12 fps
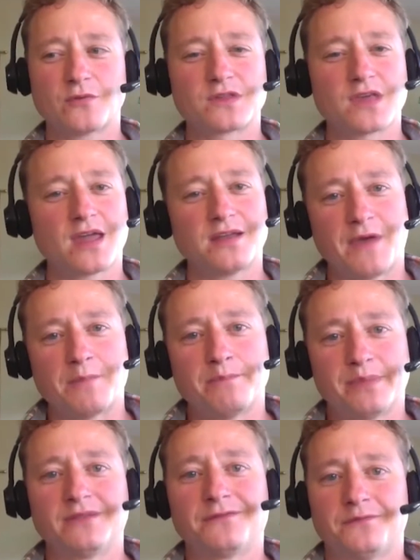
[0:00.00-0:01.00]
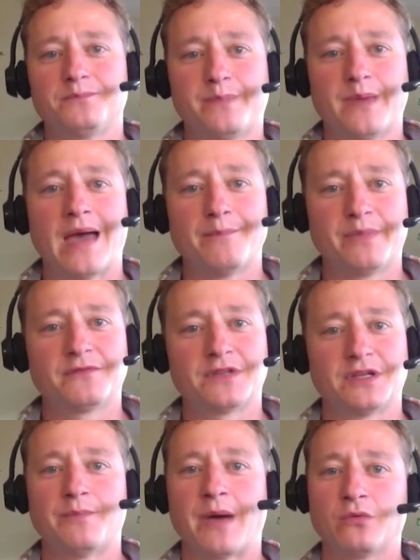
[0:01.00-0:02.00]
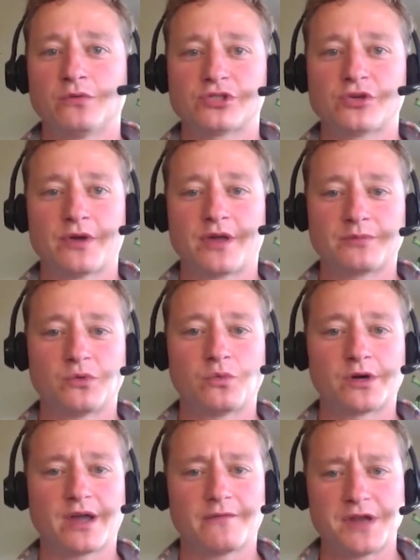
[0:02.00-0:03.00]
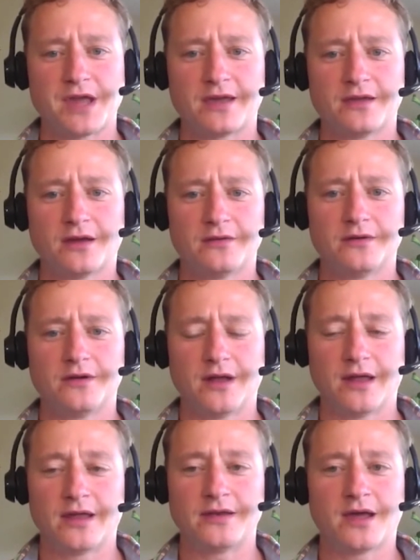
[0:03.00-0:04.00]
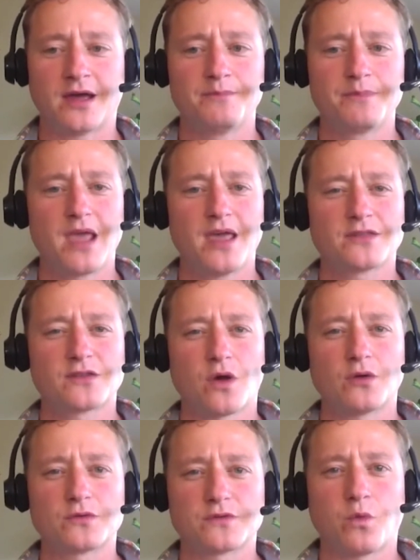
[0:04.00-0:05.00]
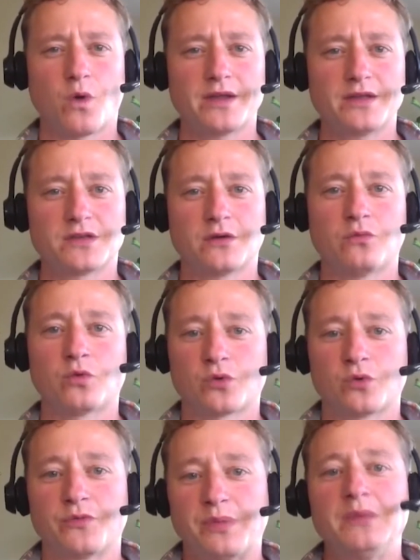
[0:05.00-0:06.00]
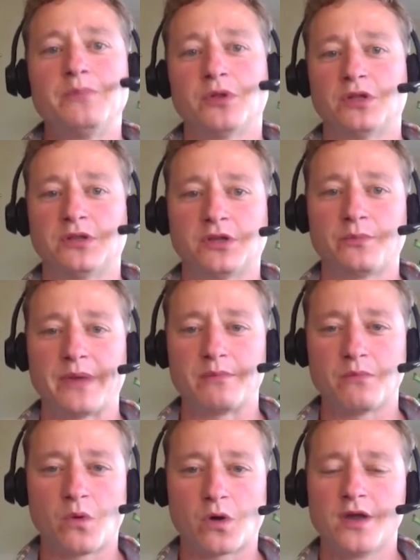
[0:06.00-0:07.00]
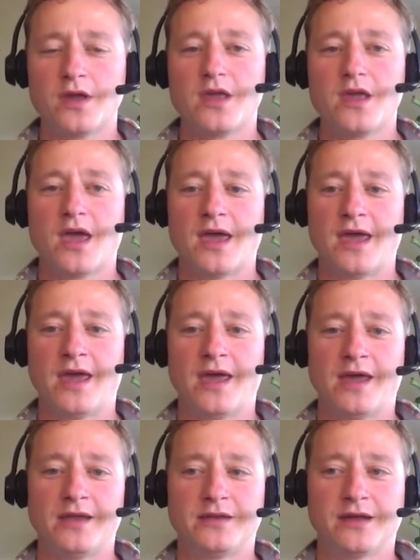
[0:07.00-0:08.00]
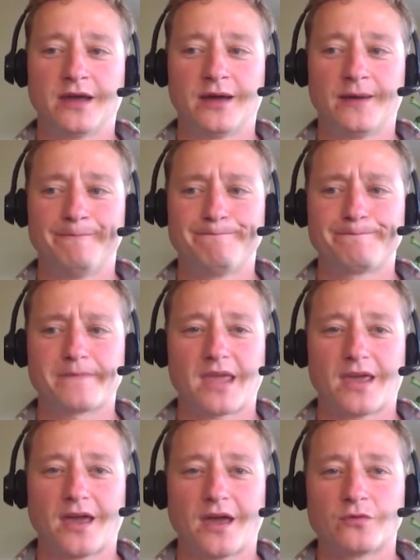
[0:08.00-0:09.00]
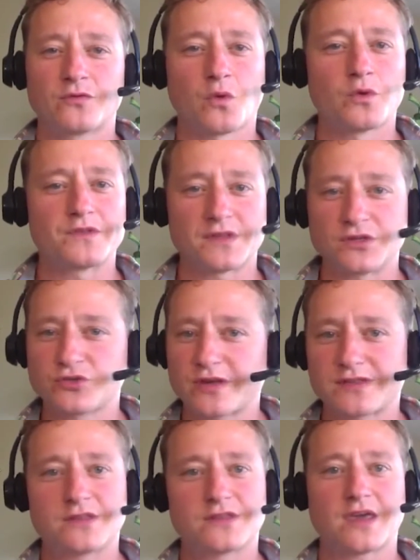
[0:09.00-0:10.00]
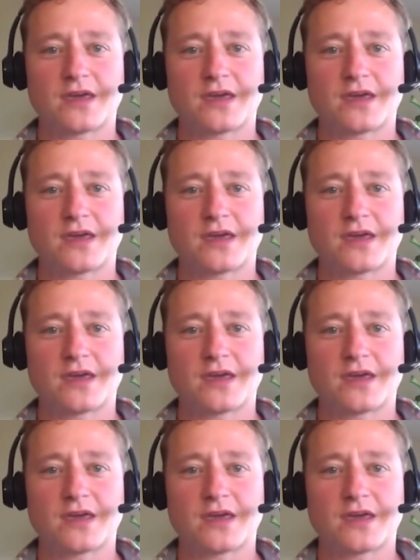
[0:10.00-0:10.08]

was kind of ambivalent about showing up to work every day, and so I was wanting to work with people a little bit more, and I was always interested in